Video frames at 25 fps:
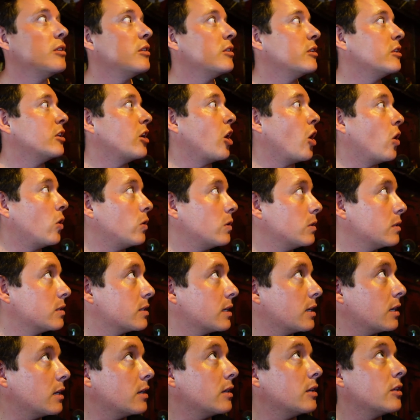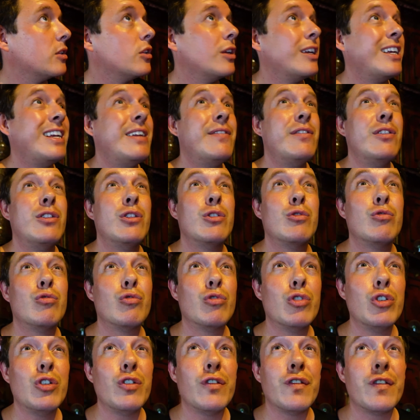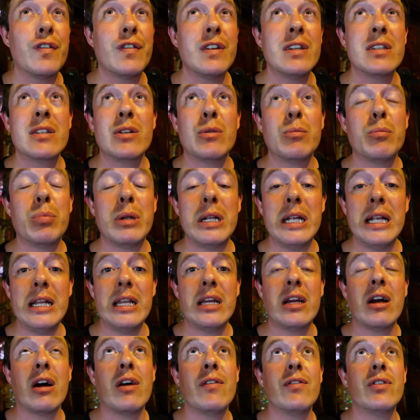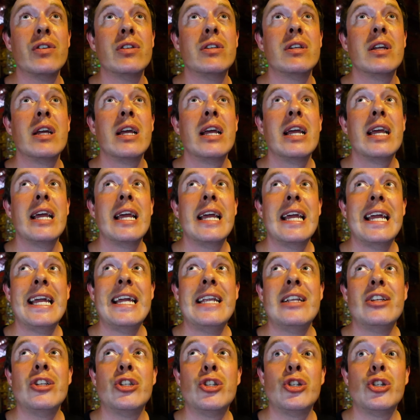the altar, even the roof is completely covered in